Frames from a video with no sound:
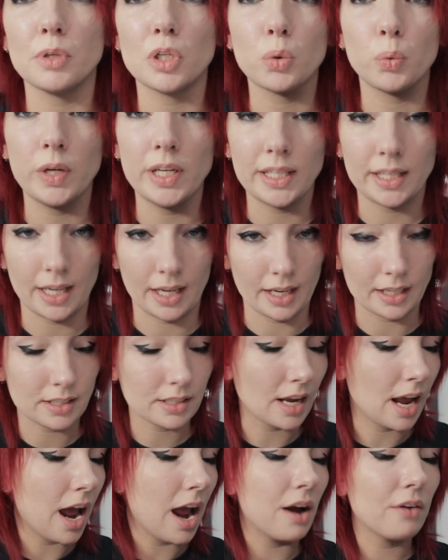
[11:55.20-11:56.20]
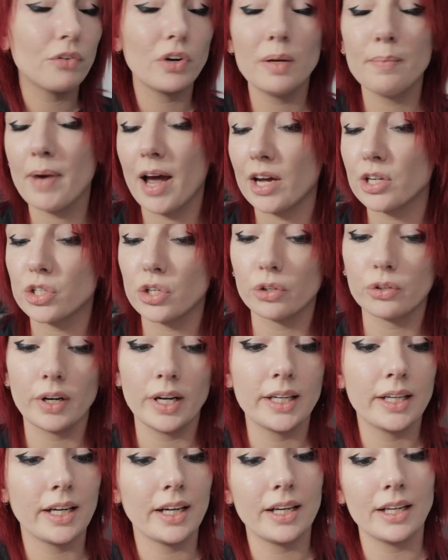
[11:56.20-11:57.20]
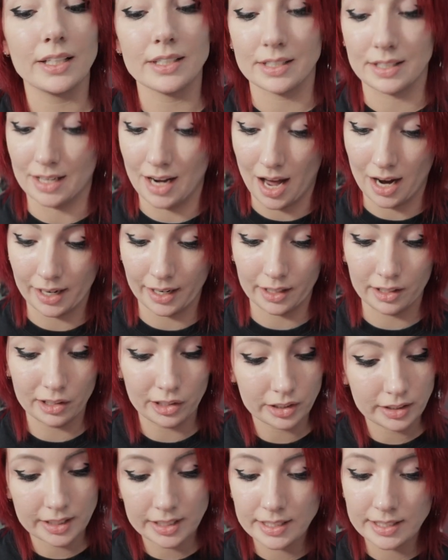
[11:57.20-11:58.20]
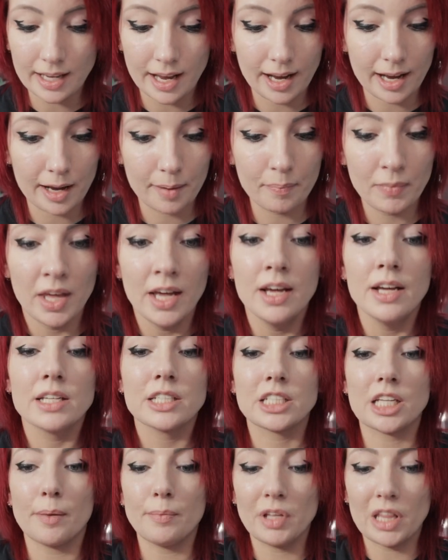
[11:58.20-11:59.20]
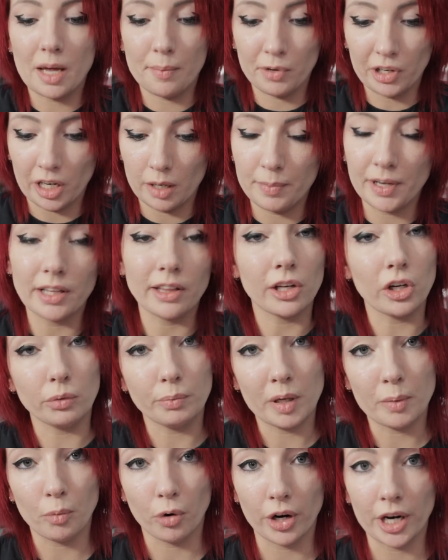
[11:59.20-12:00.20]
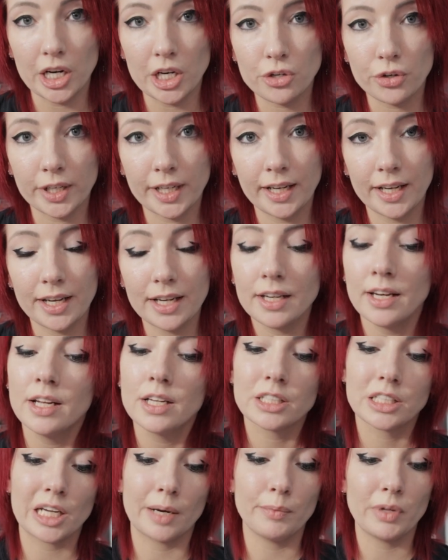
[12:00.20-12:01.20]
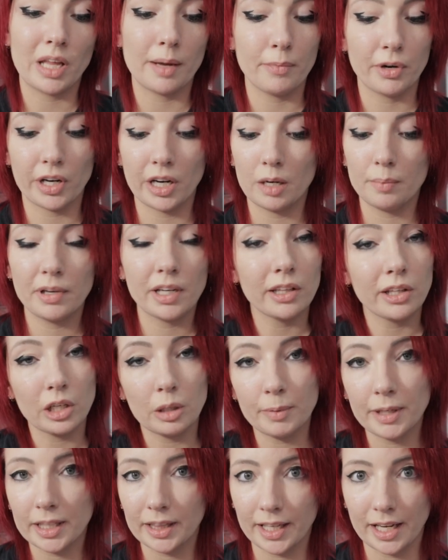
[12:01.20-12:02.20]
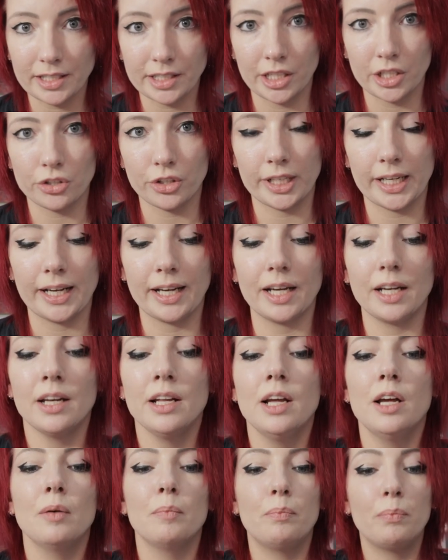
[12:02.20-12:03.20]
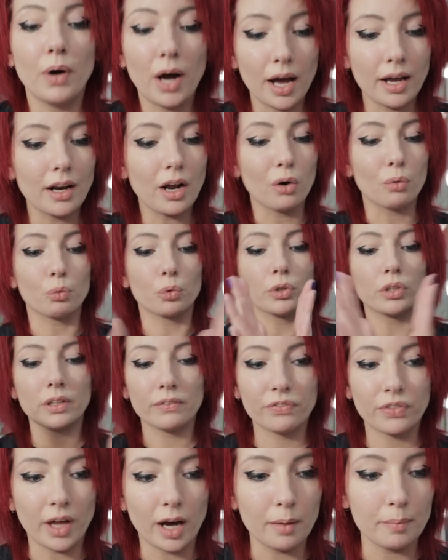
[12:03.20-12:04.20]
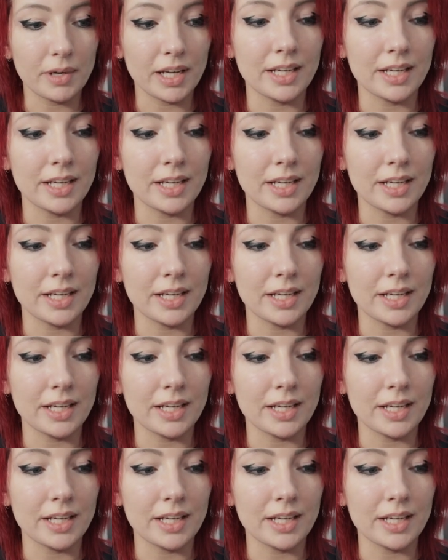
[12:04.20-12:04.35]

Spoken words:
between kits. Every master grade kit is not gonna look the same. Some of them are gonna be a little bit more intricate. Some of them are gonna be a little bit less intricate. But a rule of thumb